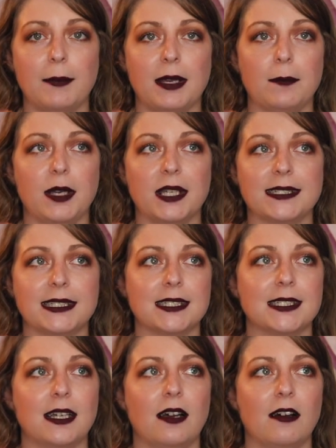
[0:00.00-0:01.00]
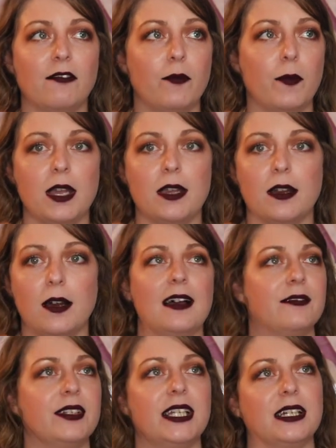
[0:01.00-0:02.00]
me basics of makeup.
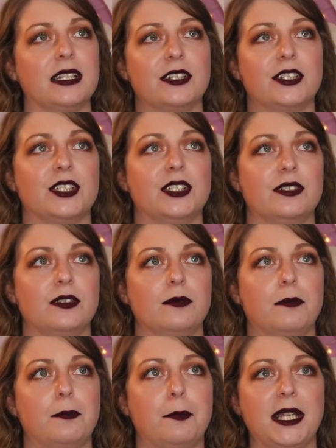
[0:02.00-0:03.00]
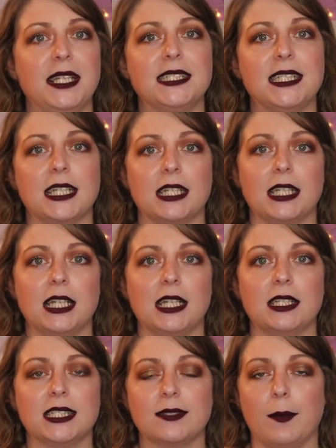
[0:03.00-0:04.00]
Everything I learned basically
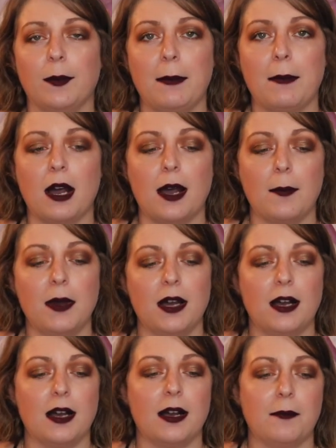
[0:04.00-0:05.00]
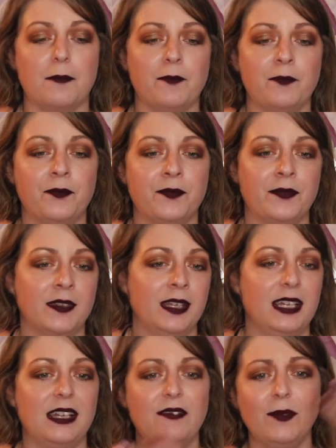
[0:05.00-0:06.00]
is from my mom. Um,
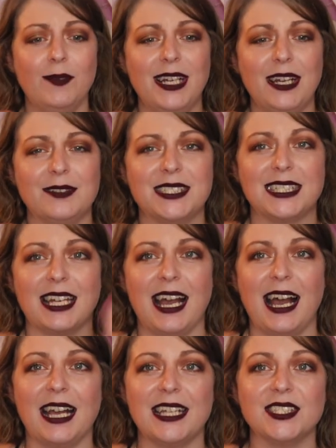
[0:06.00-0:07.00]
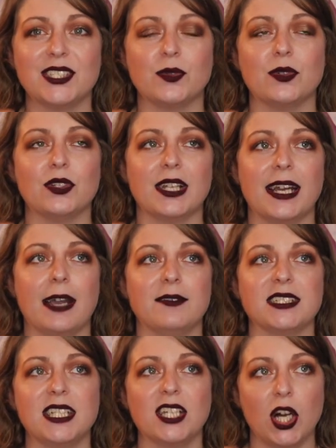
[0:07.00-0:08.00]
even when I was in high school, like I
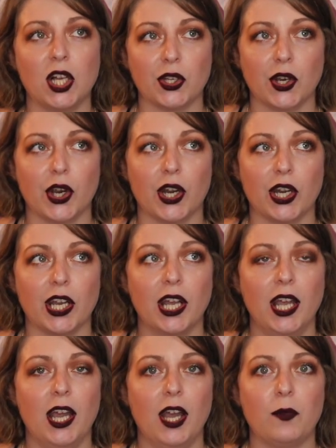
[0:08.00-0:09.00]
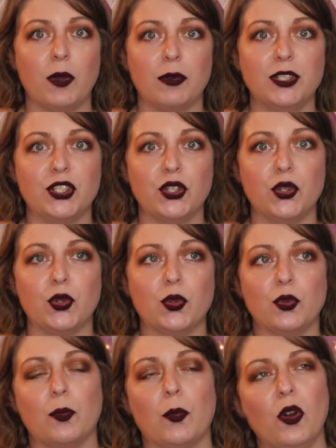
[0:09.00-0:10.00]
was in the color guard, we would
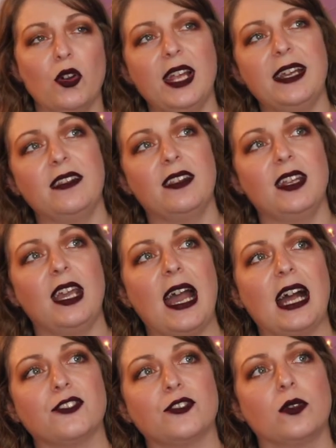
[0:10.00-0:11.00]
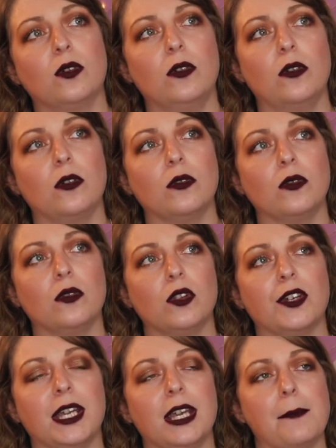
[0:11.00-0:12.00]
do more like theatrical
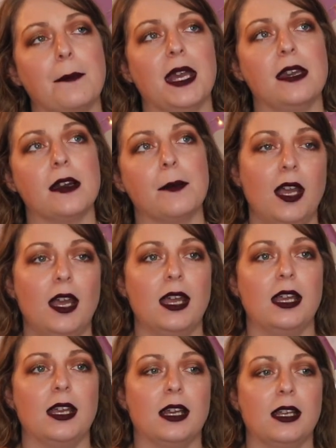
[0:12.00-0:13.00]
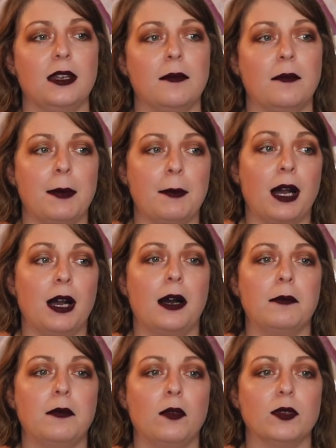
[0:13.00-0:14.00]
looking makeup. And my
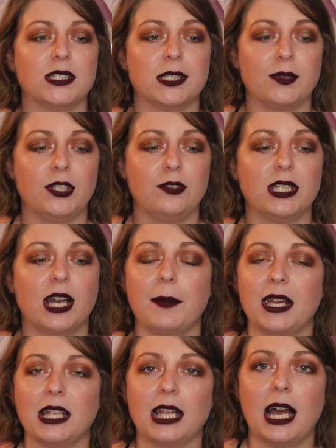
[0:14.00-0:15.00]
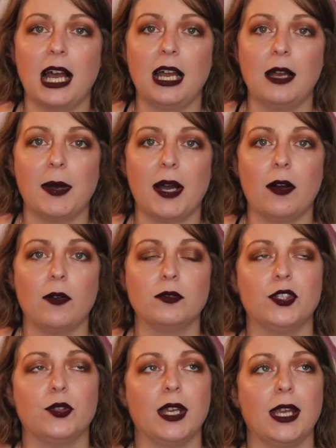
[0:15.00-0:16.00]
mom was the one who taught me a lot about
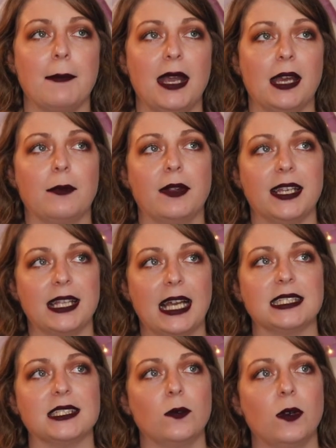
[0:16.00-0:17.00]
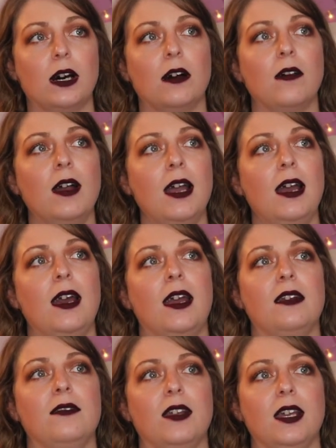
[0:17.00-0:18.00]
doing makeup like that as well.
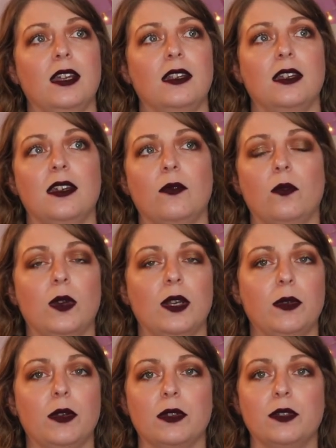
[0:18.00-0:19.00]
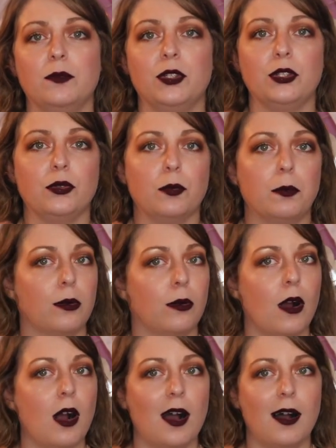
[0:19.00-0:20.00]
And then when we would do
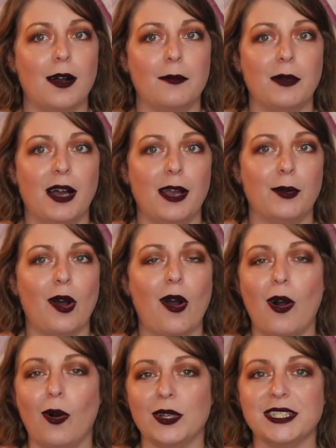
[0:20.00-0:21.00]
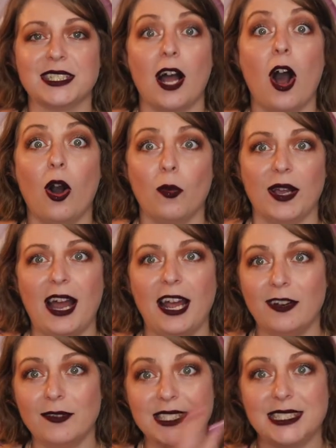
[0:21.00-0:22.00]
prom, I would always, always, I
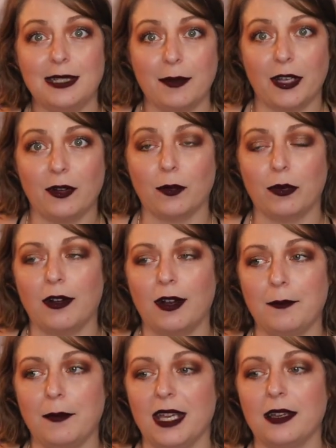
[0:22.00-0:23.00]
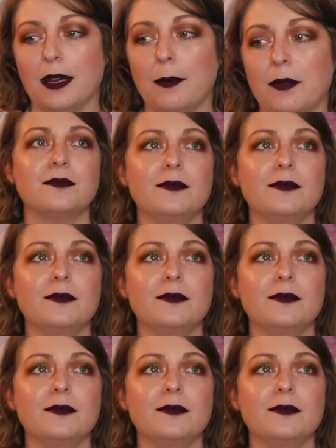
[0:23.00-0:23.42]
always did my own prom makeup.